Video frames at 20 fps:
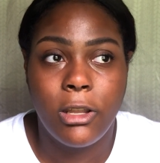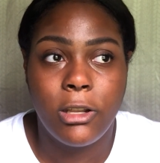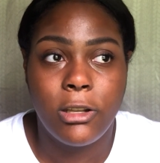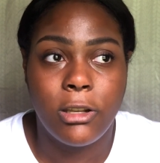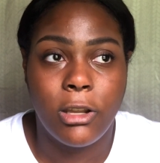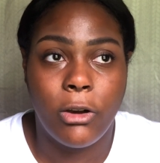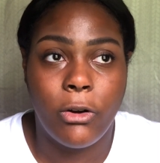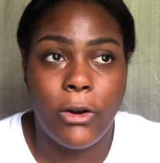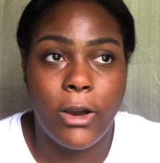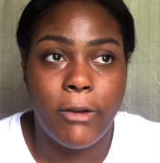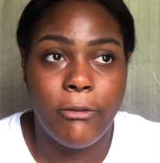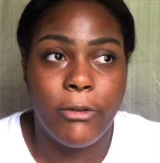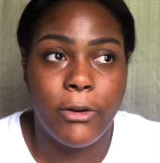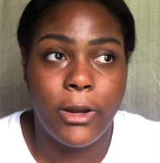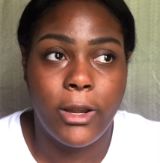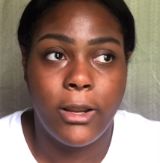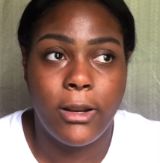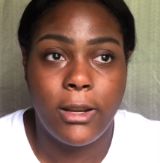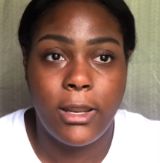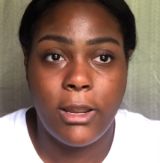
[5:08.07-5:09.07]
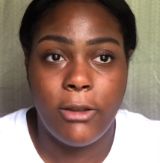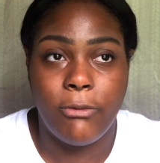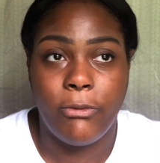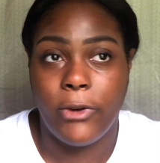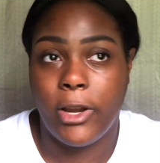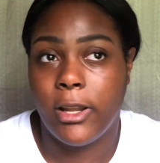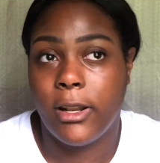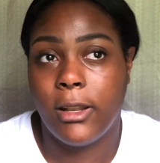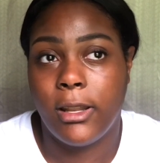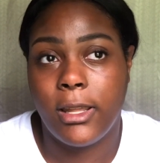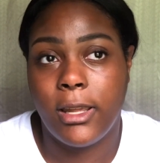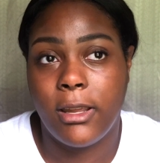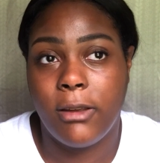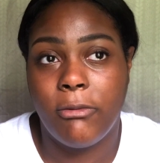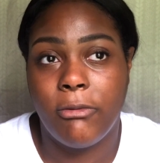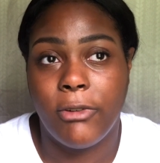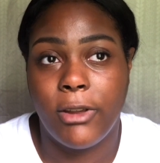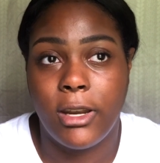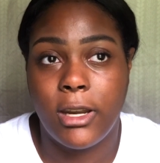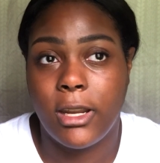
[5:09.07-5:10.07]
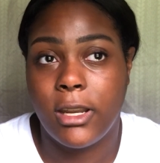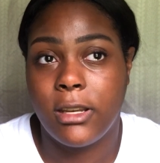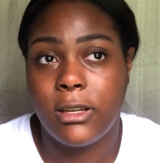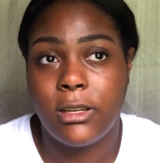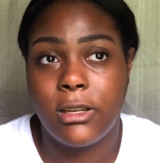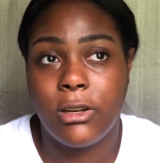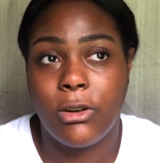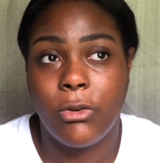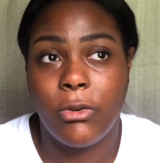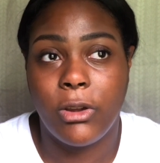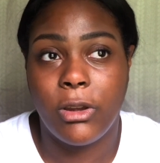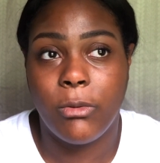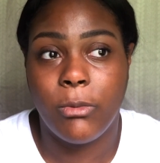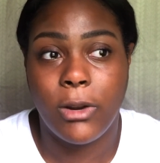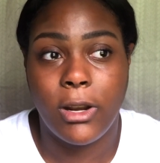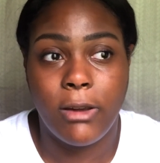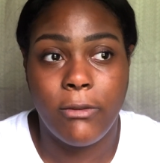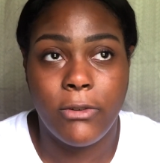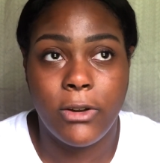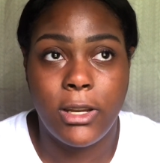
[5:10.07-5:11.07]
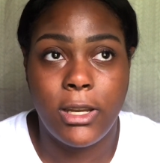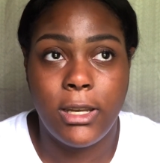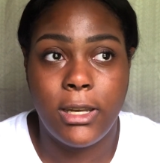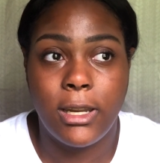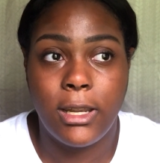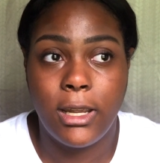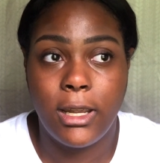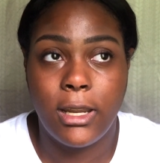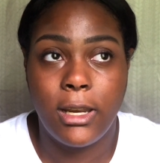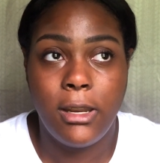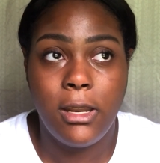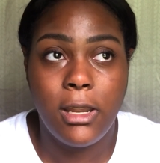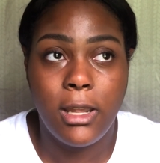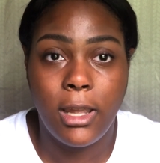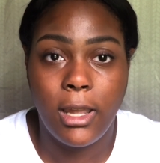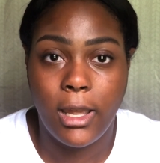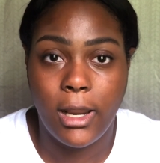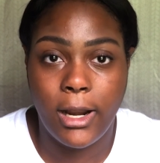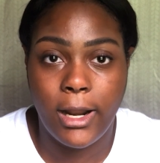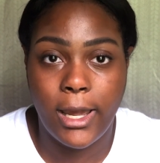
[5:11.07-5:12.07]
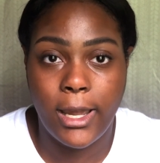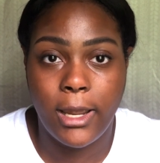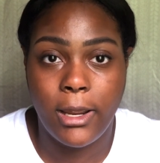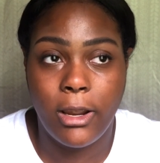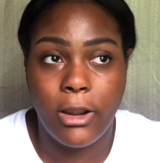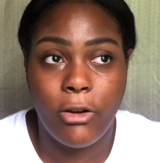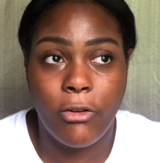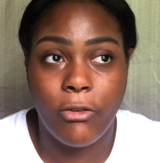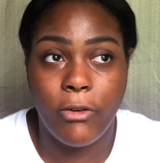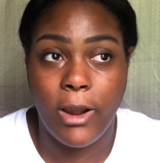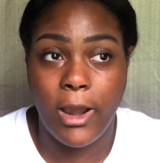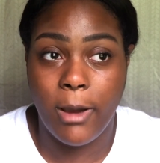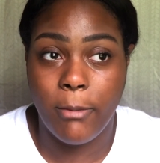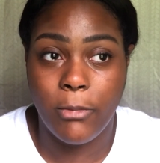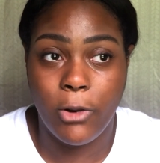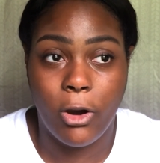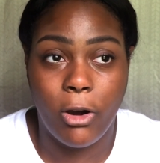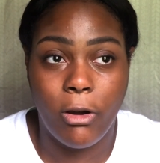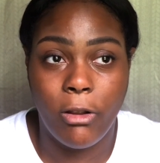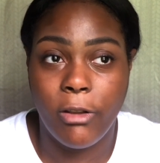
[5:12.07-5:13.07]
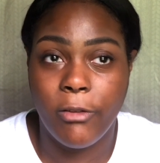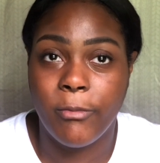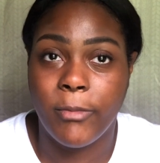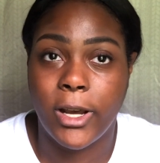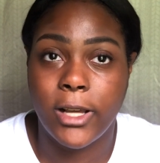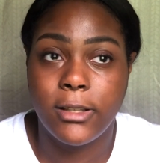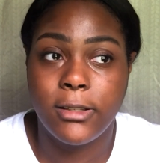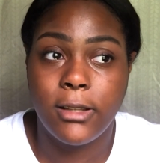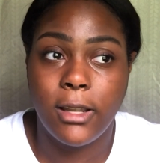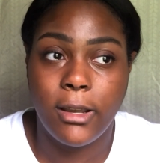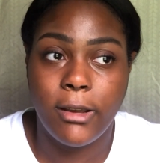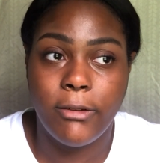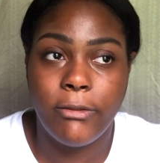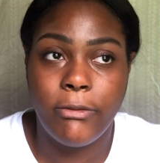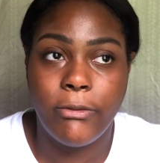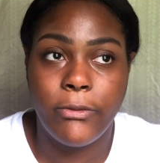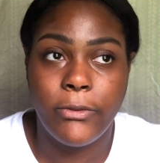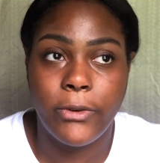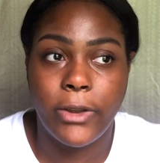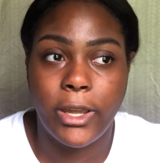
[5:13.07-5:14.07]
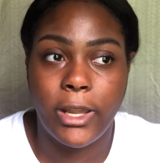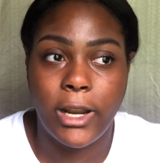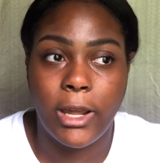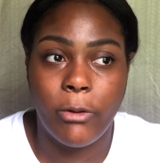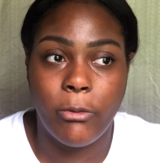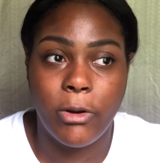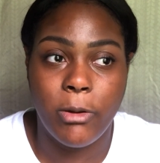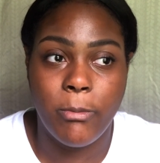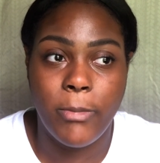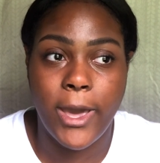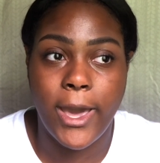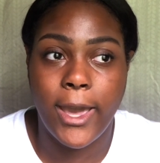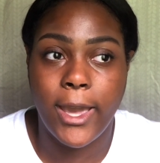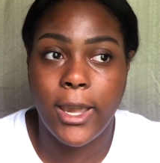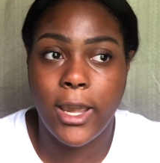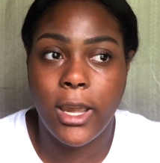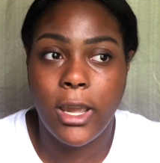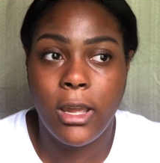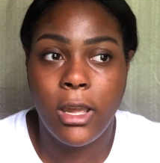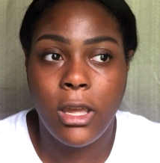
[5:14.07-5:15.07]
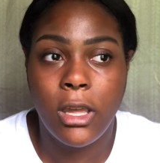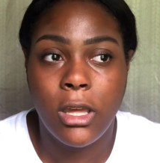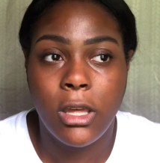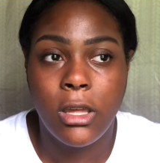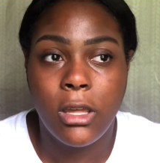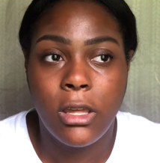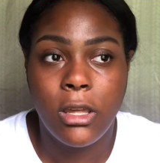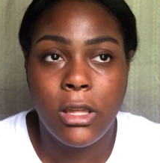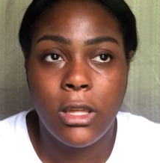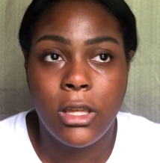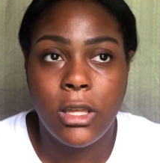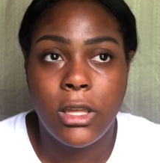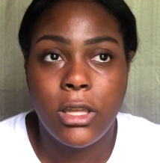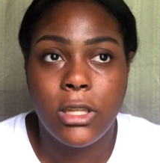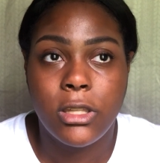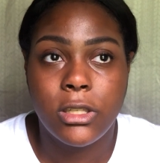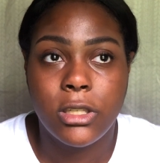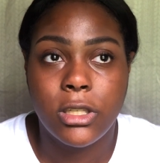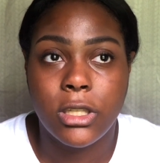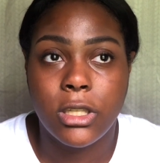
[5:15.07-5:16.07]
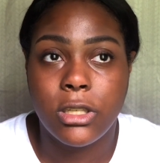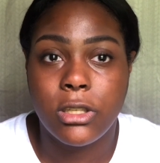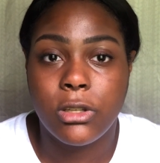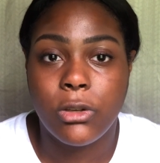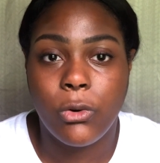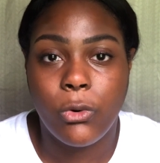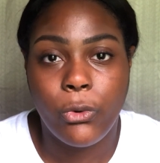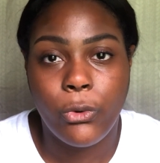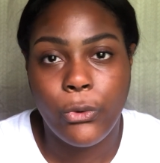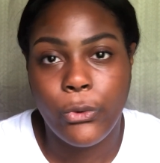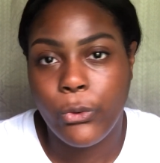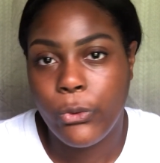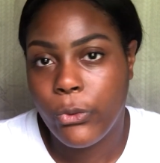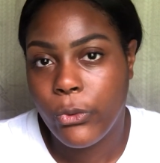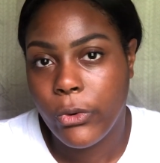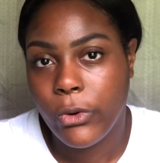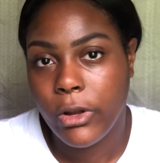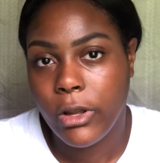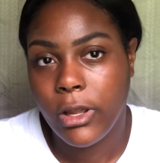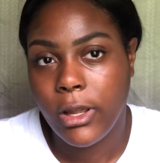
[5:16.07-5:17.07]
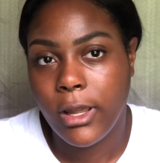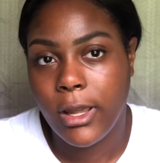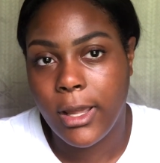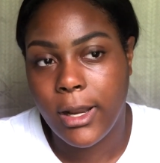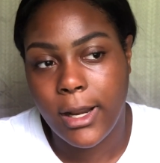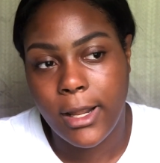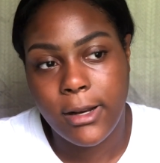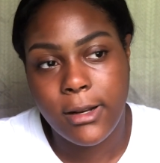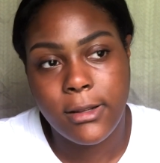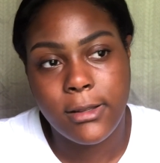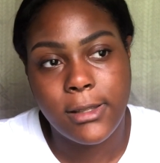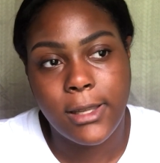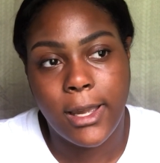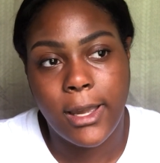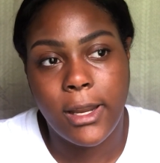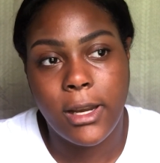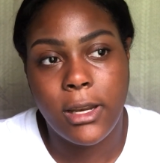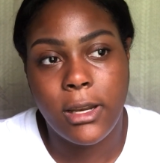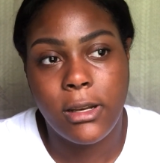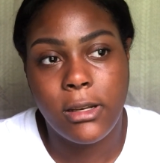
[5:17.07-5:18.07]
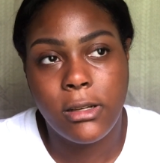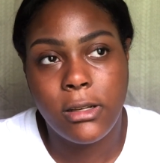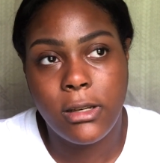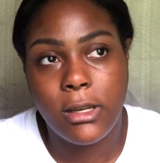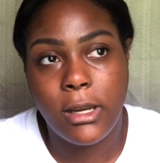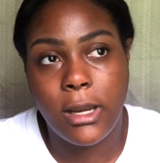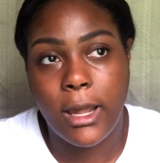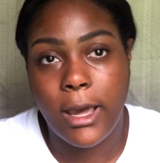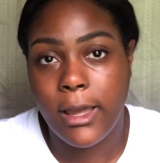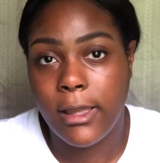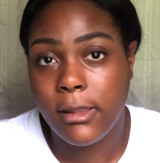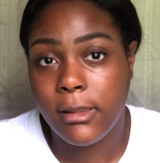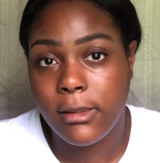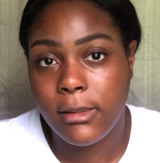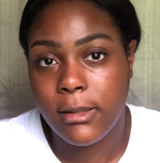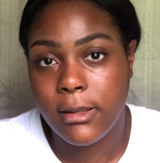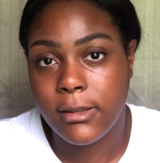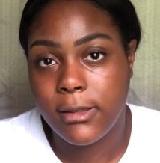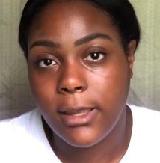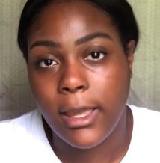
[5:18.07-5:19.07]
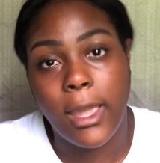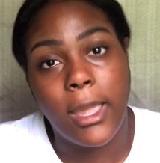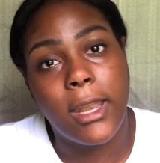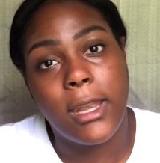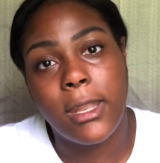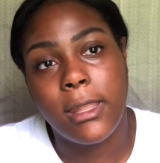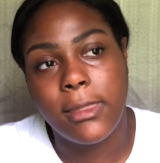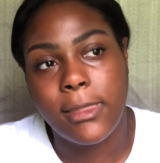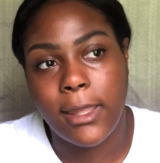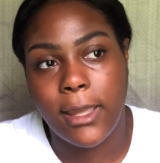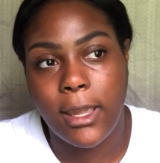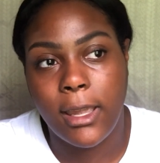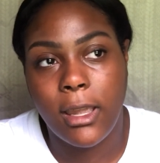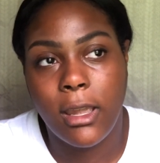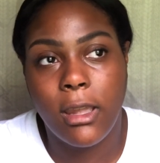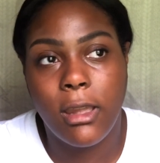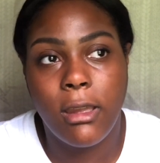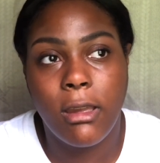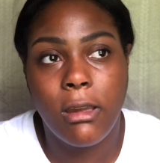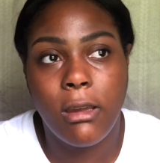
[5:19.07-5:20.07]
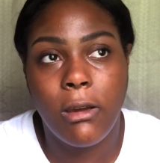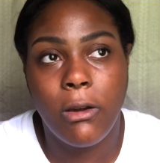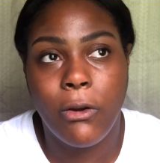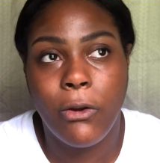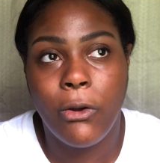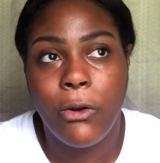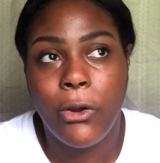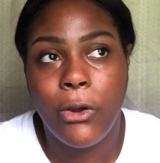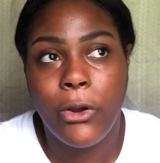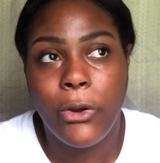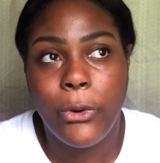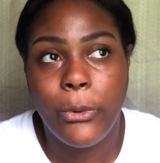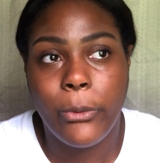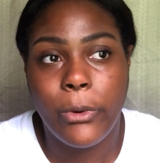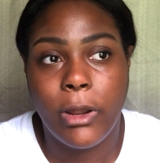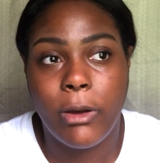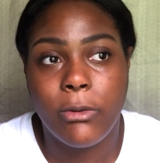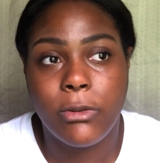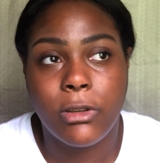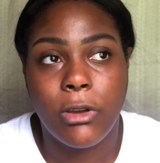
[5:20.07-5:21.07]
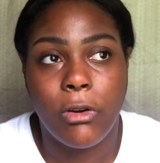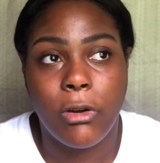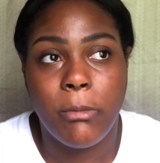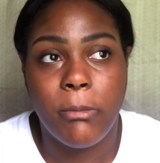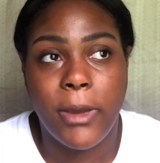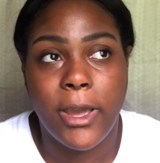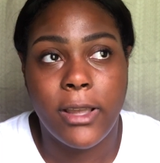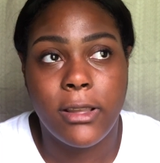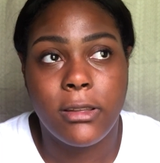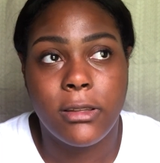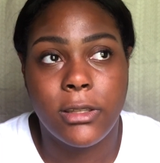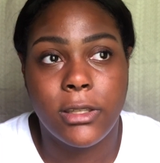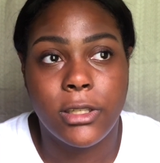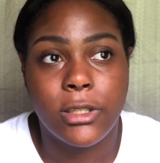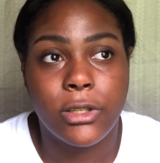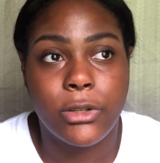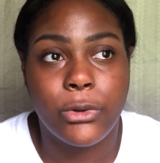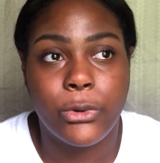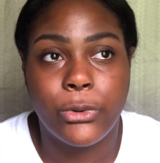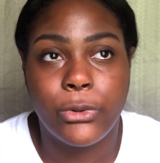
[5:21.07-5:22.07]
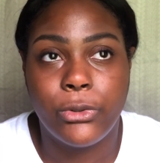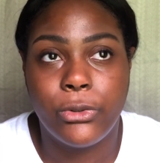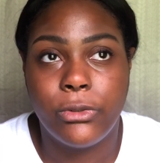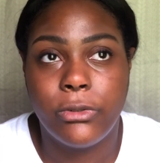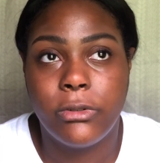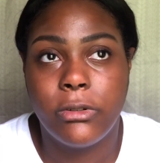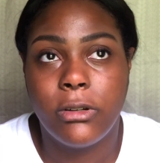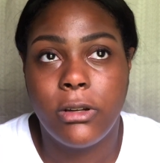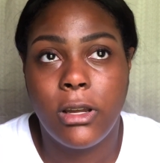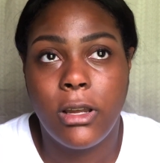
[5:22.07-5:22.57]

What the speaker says: So he finally finished doing whatever he did, and I grabbed all of my stuff and I went back to the school, and I decided not to say anything. When I was going back to the school,